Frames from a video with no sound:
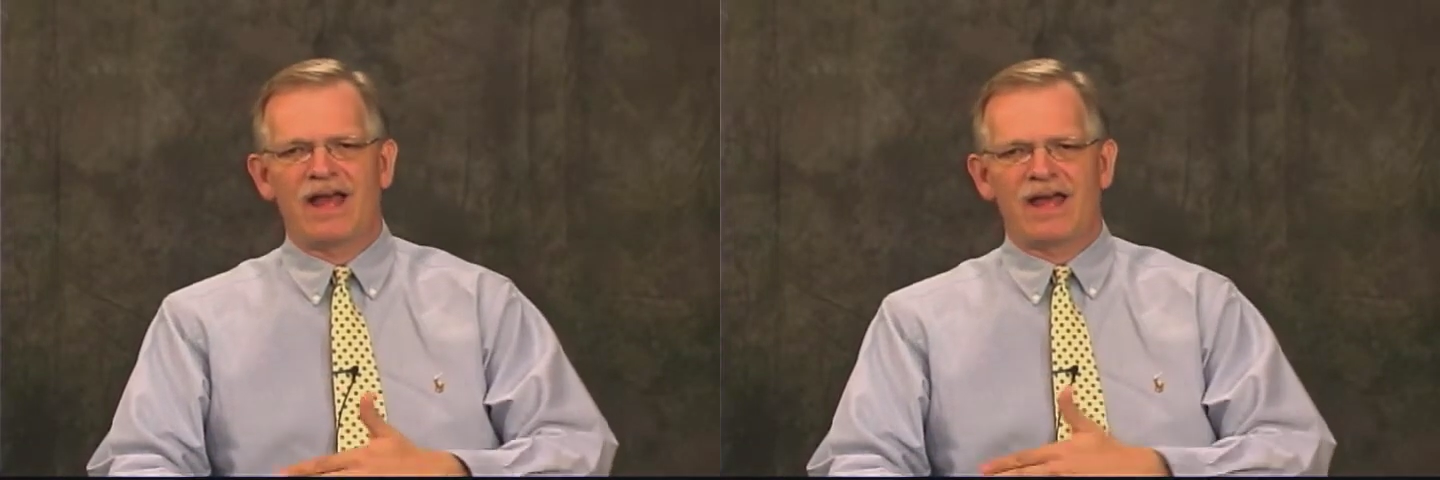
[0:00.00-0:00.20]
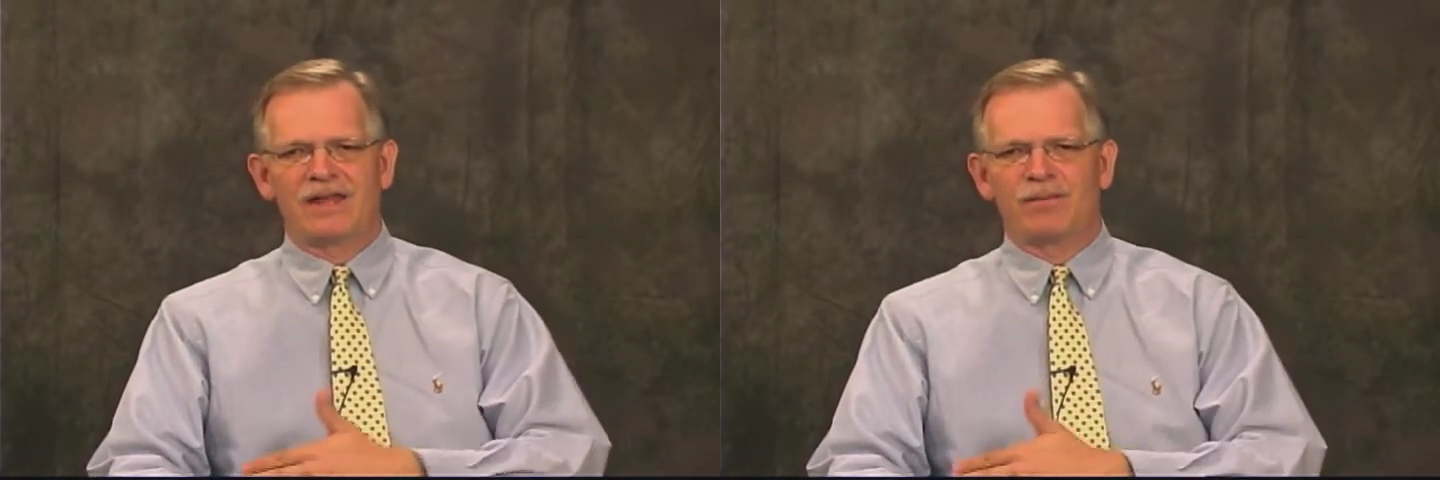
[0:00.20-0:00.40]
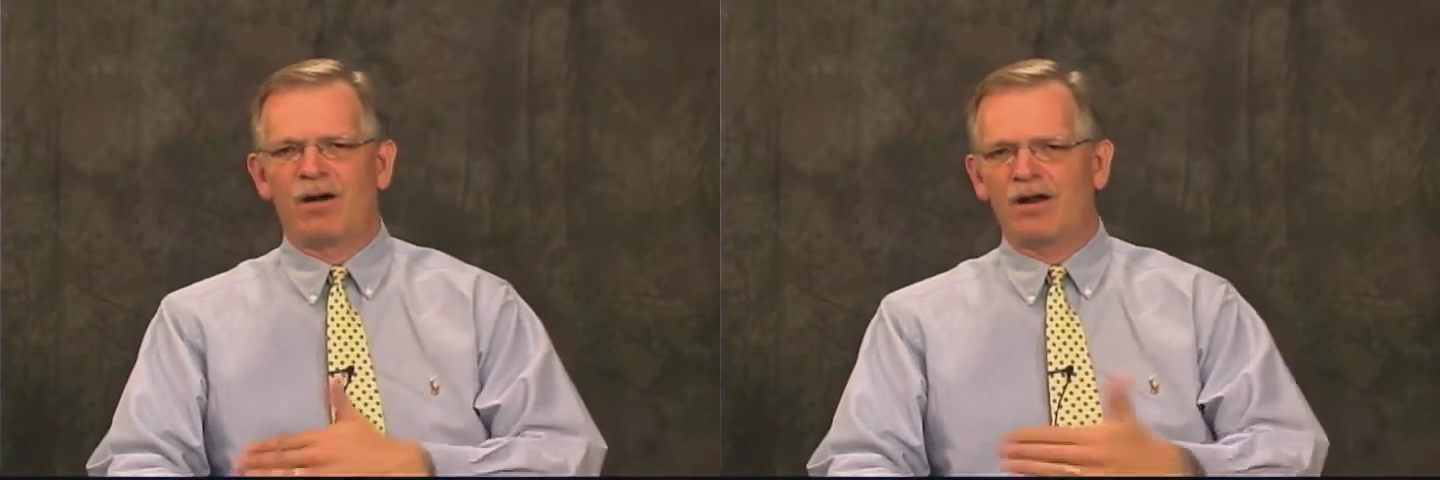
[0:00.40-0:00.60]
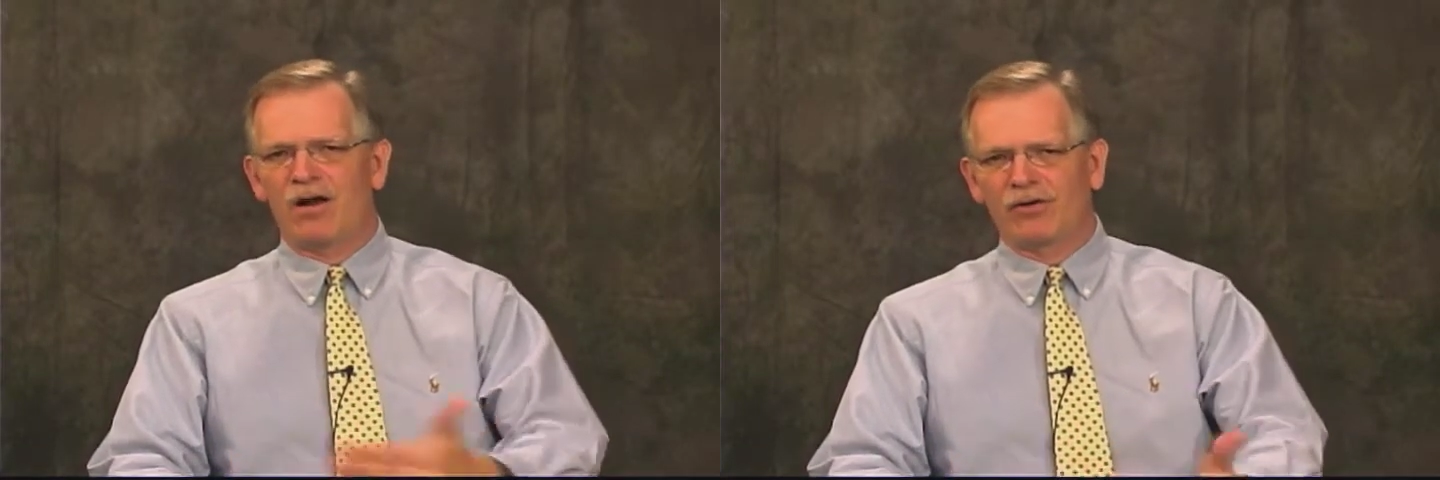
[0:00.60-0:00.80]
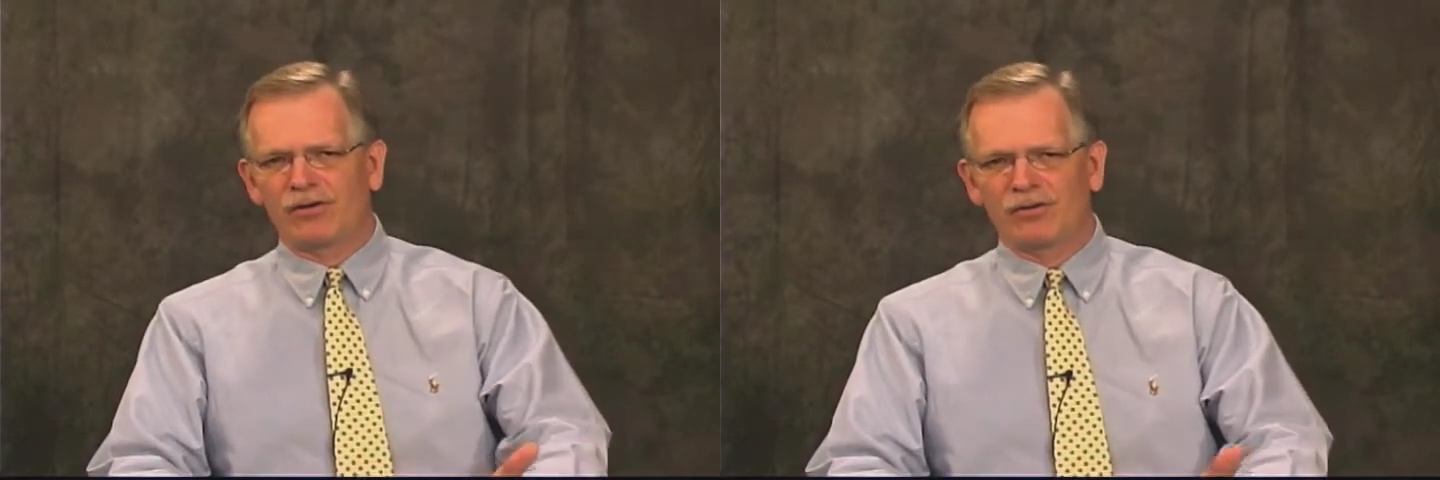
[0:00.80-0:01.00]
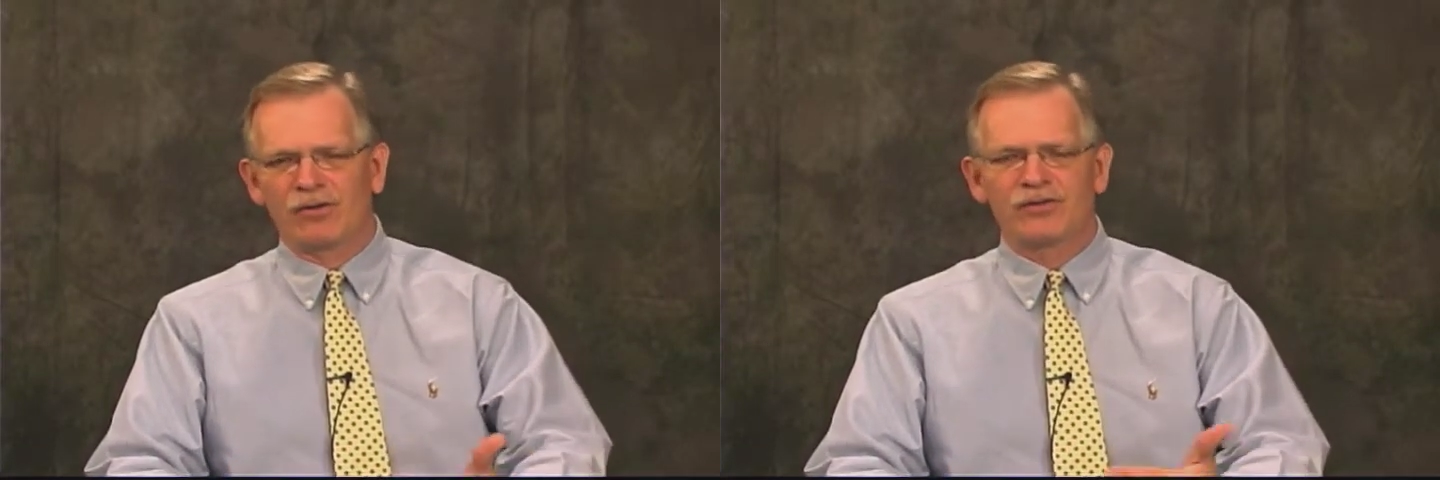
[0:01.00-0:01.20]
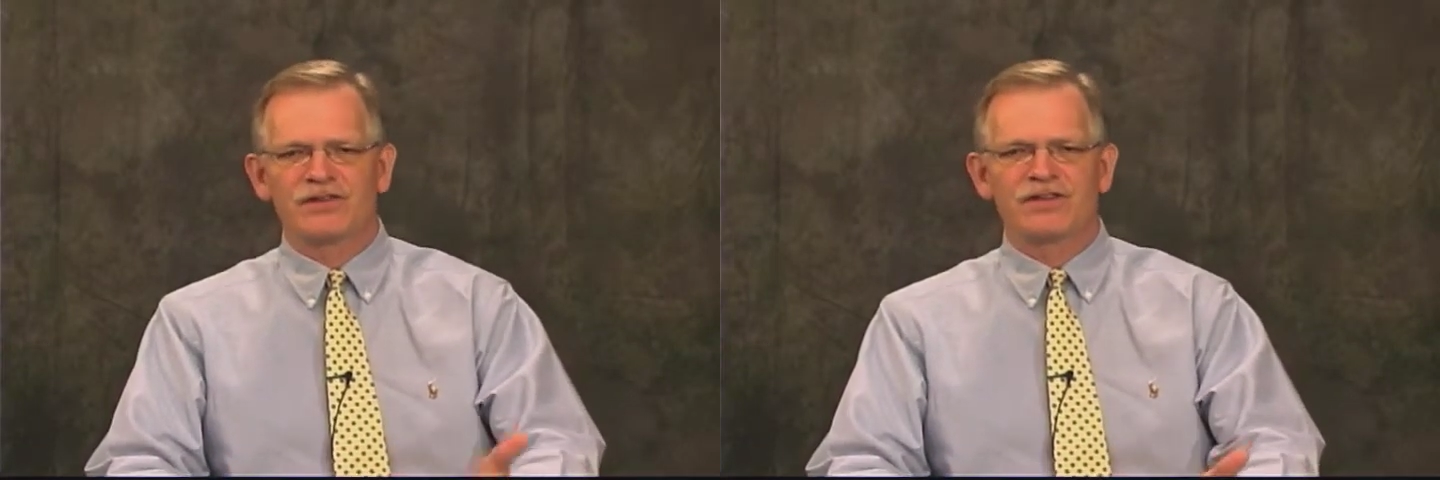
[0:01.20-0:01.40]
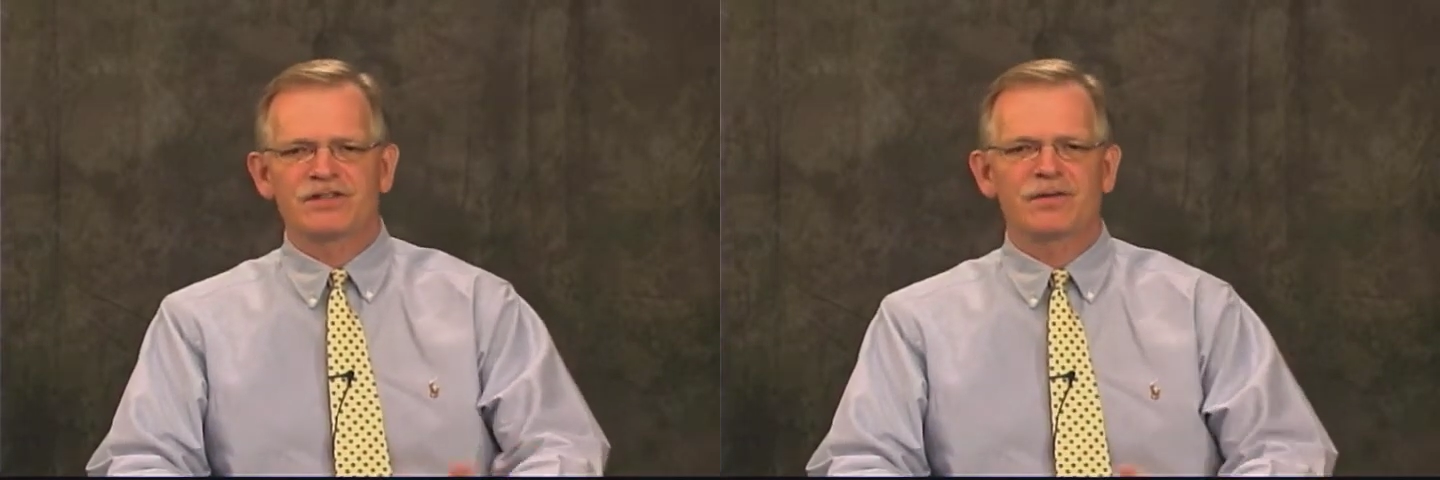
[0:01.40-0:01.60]
and their monarchical
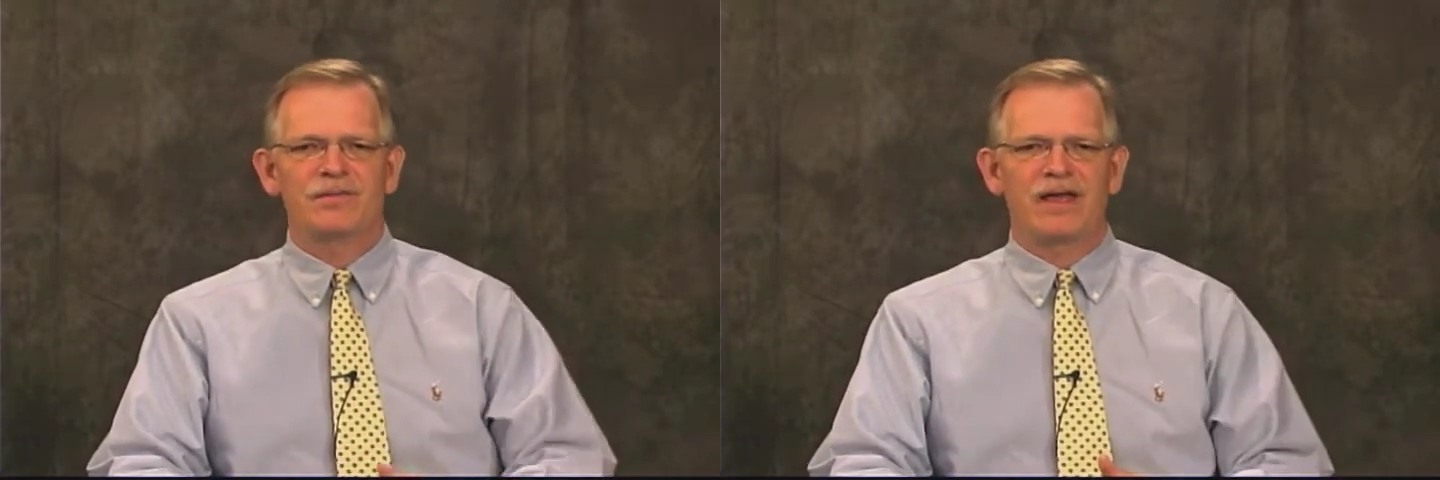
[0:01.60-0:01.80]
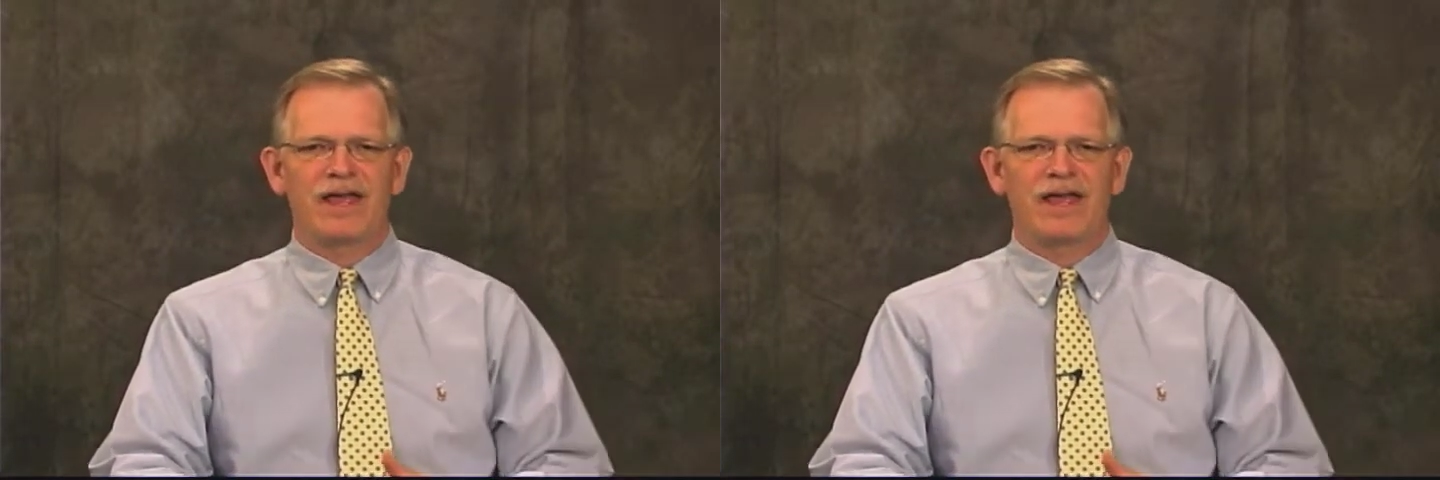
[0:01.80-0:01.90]
system,